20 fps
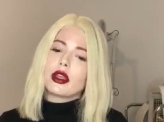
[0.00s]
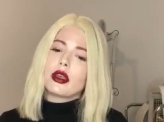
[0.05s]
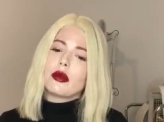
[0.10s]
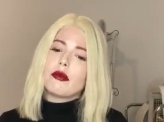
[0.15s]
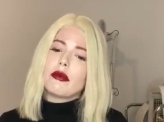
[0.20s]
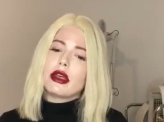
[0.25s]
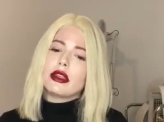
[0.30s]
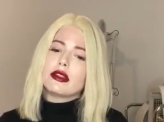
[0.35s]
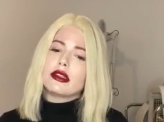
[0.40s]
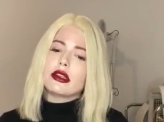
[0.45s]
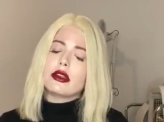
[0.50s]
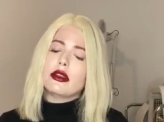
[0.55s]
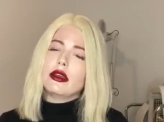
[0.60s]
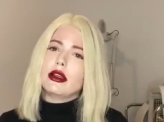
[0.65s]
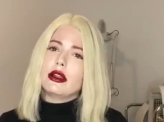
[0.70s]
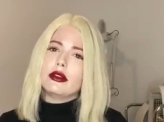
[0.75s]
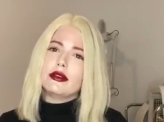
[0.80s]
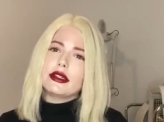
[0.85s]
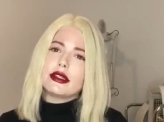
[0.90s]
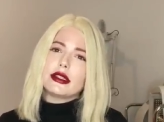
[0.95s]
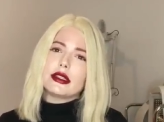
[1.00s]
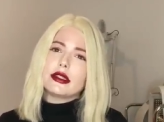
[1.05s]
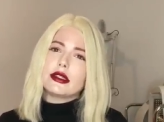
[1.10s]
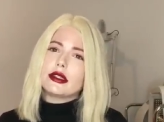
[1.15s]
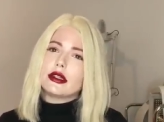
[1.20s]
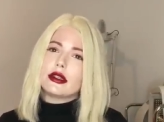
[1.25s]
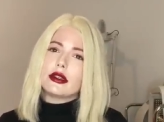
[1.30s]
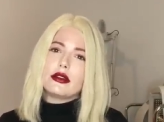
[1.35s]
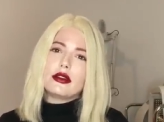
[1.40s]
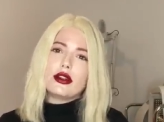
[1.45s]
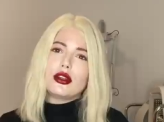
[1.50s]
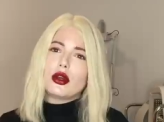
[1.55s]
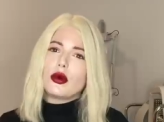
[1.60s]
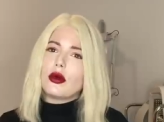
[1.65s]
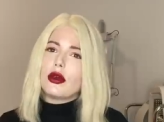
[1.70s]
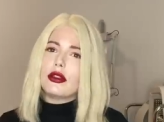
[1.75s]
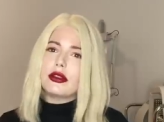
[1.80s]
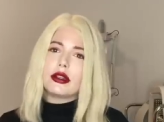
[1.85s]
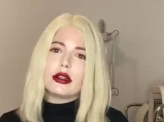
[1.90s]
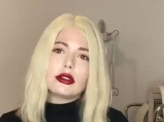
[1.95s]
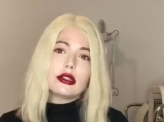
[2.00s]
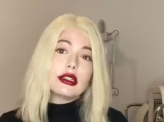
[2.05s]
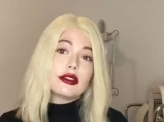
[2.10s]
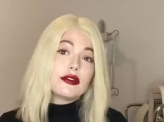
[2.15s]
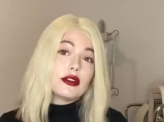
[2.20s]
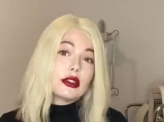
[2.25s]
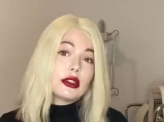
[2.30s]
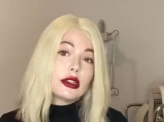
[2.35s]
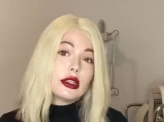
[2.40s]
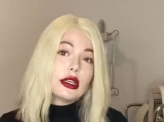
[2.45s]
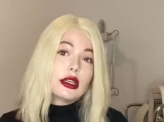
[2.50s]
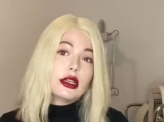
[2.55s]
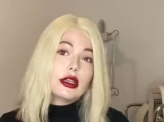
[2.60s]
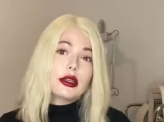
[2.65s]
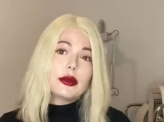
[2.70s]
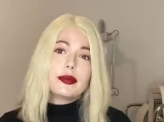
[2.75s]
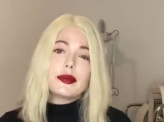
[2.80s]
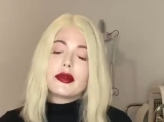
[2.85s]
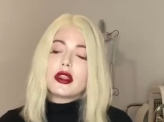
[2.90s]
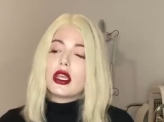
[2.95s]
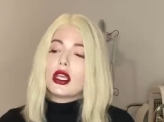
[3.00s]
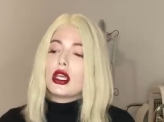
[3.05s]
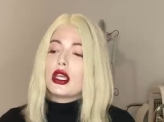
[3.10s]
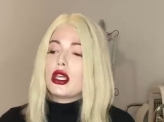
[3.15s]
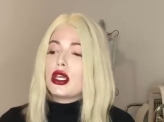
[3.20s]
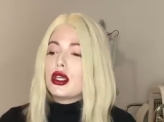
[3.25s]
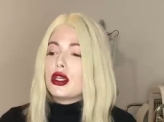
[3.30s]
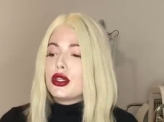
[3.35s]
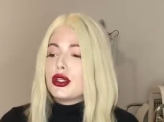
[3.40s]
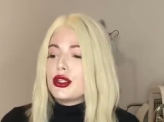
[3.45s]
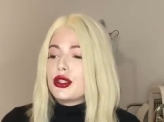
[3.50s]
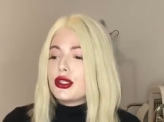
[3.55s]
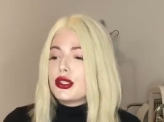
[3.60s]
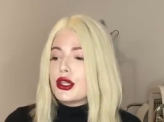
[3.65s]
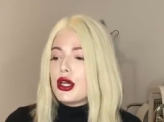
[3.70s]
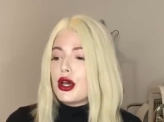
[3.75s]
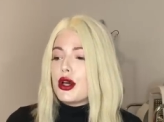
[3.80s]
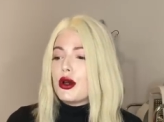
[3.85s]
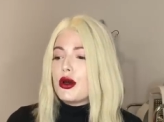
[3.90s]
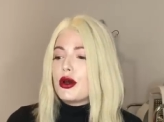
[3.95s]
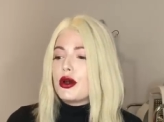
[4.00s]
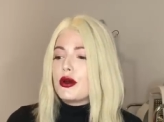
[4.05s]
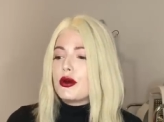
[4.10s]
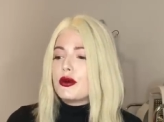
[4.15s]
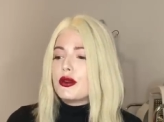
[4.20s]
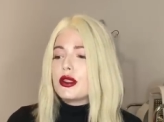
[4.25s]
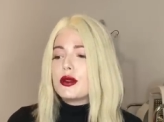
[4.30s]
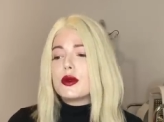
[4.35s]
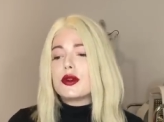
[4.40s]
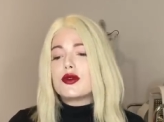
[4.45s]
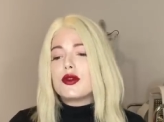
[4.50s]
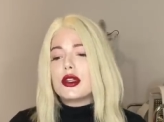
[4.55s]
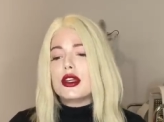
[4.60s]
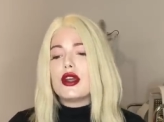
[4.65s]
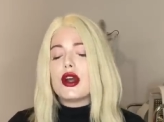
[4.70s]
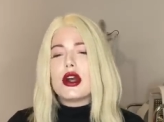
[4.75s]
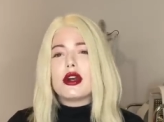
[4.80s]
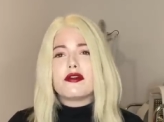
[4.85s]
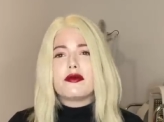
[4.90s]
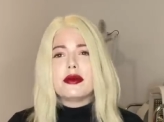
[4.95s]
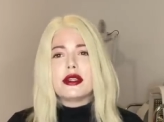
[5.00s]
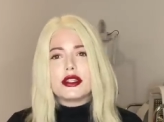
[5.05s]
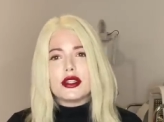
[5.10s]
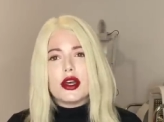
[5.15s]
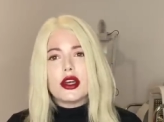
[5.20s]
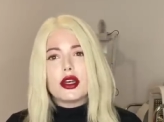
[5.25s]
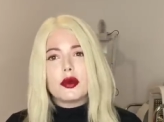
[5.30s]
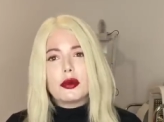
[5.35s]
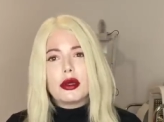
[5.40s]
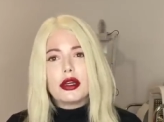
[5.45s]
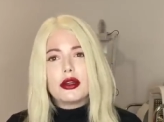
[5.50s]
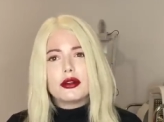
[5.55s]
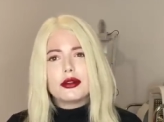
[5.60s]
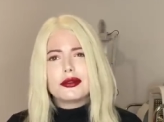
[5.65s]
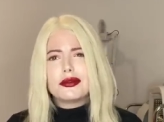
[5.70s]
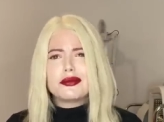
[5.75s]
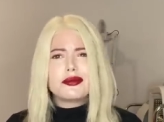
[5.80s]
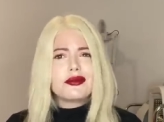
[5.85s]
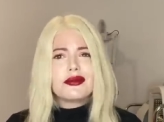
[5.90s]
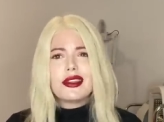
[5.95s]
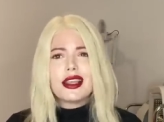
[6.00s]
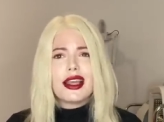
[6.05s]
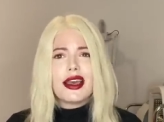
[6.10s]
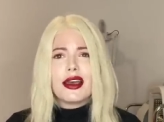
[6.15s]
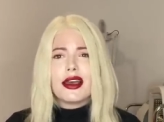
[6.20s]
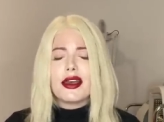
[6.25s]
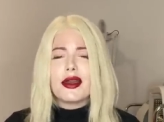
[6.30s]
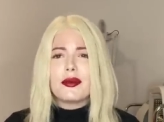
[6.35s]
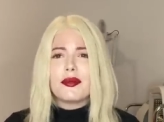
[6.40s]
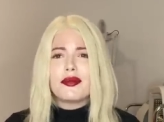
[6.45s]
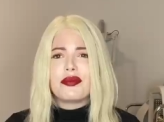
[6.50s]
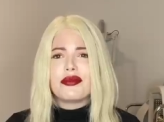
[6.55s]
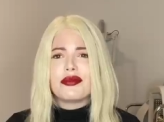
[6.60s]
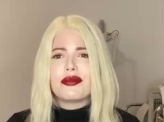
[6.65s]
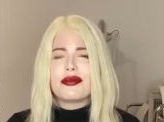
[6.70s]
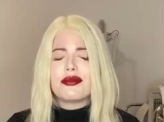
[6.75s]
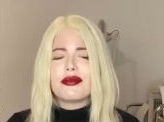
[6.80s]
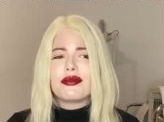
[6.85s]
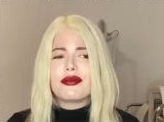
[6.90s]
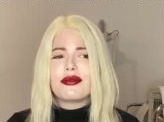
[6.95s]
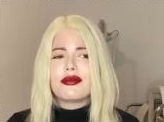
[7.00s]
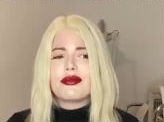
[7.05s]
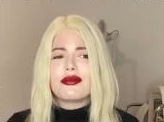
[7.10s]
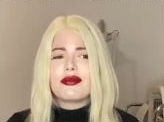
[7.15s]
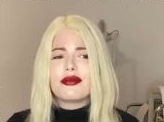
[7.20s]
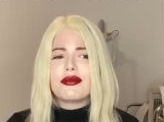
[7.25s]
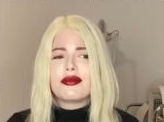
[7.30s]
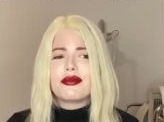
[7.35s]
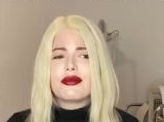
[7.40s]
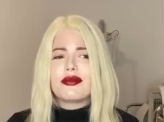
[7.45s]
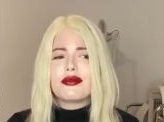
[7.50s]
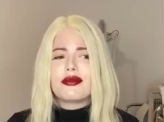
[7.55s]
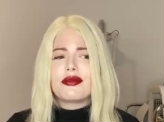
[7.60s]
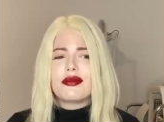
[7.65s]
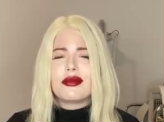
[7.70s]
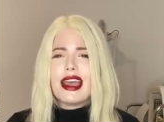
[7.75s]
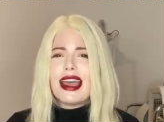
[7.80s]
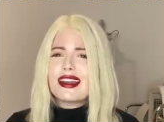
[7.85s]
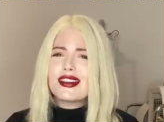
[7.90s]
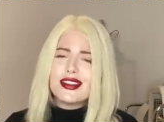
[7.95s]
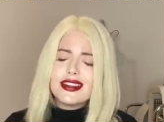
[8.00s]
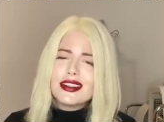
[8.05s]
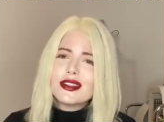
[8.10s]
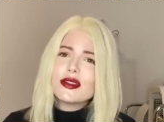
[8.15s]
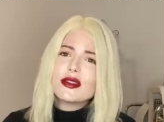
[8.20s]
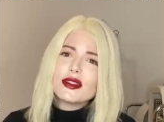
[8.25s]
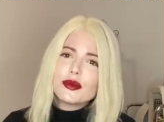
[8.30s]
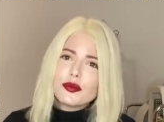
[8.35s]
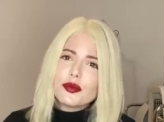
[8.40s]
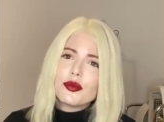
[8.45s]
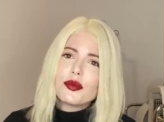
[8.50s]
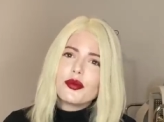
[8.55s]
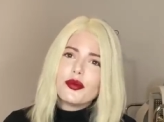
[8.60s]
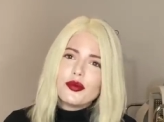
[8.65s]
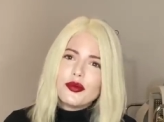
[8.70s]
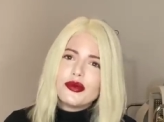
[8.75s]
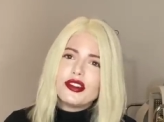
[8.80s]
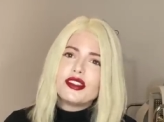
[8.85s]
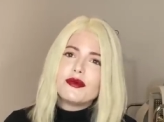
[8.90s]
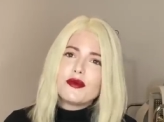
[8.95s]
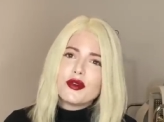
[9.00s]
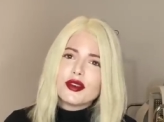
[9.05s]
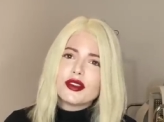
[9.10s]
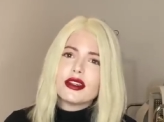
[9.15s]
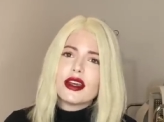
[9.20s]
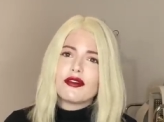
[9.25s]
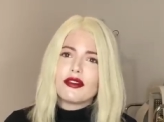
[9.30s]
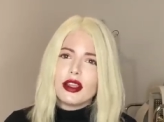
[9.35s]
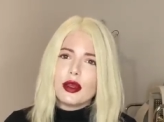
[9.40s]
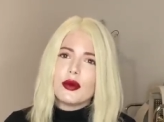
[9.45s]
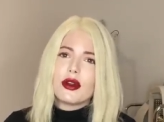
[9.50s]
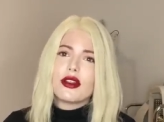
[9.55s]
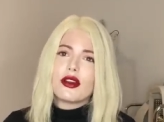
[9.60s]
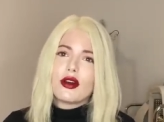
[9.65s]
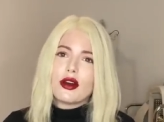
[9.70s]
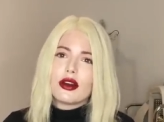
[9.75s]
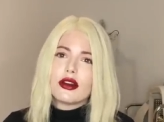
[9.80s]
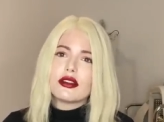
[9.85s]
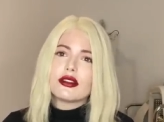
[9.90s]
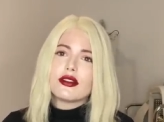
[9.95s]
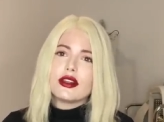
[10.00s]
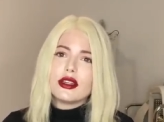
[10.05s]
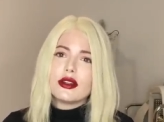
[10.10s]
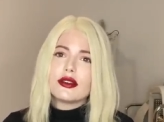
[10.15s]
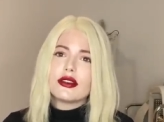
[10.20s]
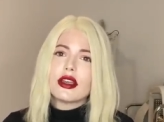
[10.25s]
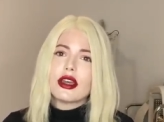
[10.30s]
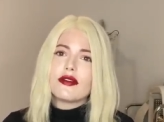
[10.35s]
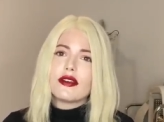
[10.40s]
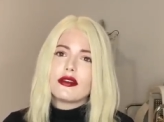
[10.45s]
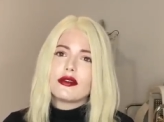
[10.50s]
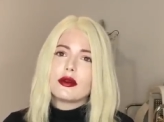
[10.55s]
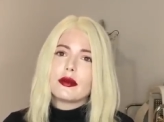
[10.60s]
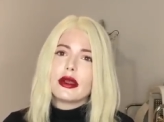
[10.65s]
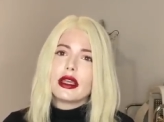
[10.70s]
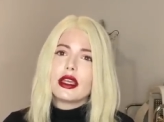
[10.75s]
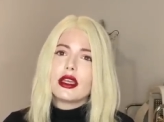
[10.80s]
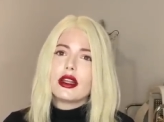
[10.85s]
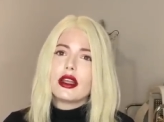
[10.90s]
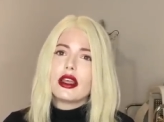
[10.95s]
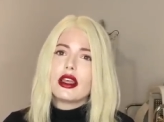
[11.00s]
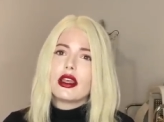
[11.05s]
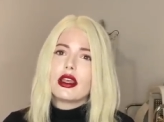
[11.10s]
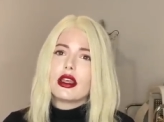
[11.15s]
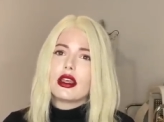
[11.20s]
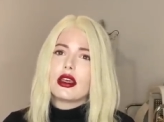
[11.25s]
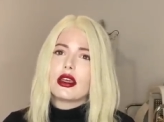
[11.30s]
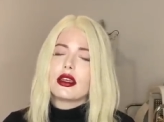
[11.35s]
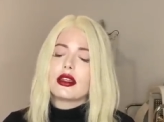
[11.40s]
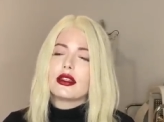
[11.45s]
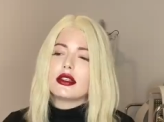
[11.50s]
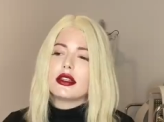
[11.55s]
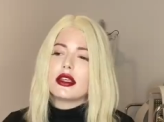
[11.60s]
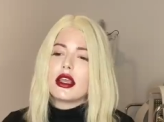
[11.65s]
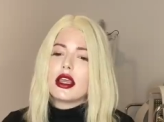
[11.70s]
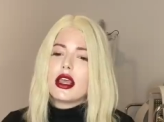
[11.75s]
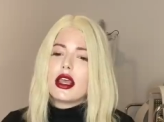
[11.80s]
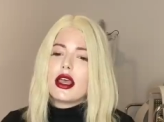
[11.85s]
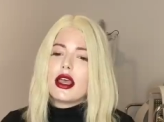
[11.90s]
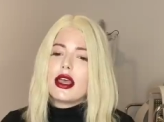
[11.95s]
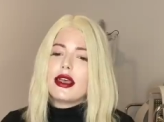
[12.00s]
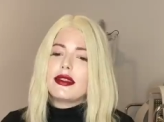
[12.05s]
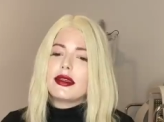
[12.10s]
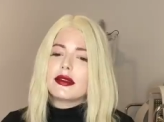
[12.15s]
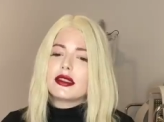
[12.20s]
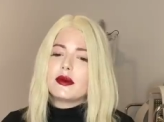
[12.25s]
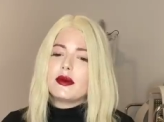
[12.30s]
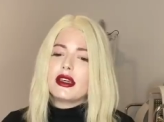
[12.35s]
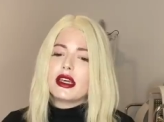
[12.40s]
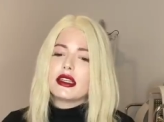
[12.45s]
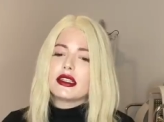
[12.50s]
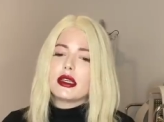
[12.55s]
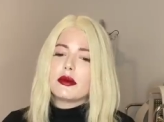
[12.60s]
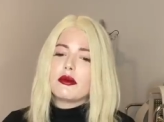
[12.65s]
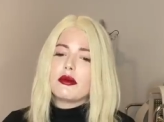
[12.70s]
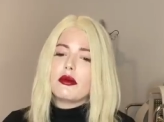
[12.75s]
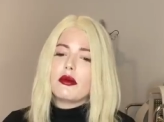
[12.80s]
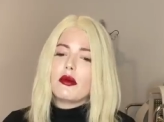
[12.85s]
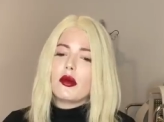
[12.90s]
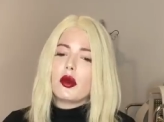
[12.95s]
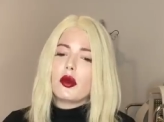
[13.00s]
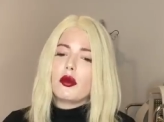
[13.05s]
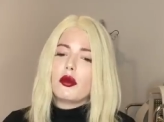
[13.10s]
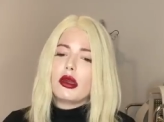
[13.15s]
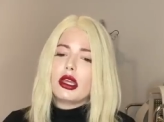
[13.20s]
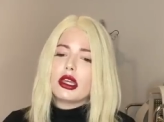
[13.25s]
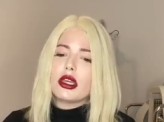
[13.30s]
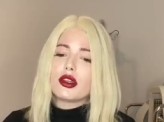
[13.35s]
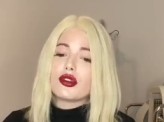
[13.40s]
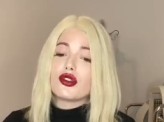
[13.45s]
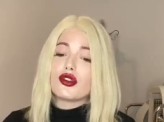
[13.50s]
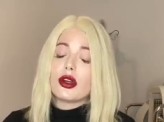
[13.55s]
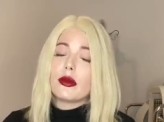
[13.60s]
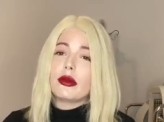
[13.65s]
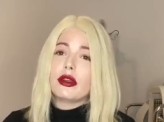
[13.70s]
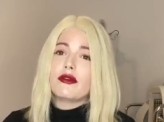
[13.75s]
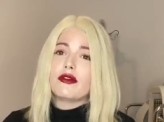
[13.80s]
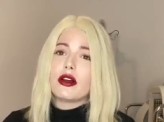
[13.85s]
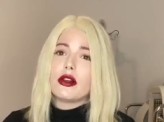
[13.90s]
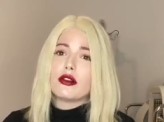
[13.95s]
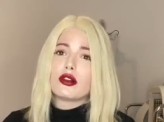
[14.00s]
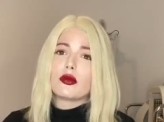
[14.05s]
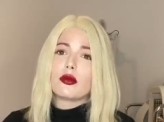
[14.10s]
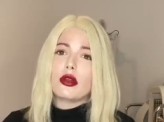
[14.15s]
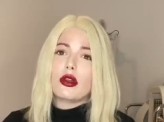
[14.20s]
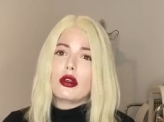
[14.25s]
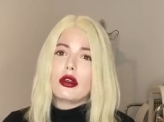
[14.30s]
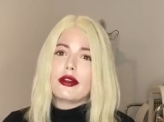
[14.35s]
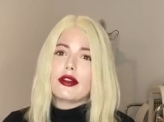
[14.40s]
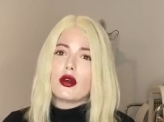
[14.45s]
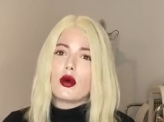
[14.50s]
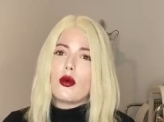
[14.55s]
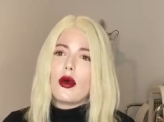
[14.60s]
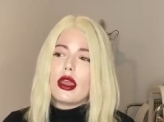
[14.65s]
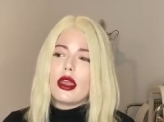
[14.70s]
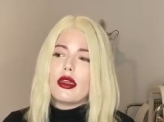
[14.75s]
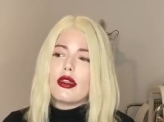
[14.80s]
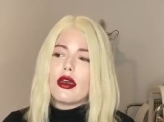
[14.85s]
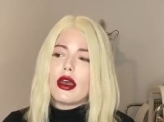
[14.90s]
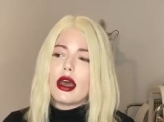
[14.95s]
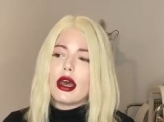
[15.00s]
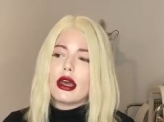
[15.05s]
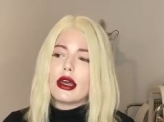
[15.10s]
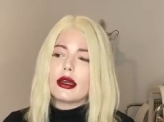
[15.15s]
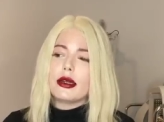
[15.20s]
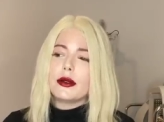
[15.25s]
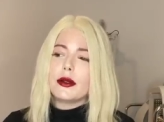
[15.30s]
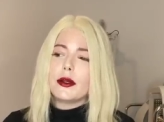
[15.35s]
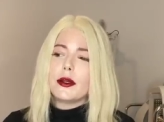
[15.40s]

mental illness, you know, a little differently. So this was really hard for me to talk about. Um, actually, this was most definitely one of the hardest videos I've ever made. And I think it's because I'm being extremely vulnerable in the way that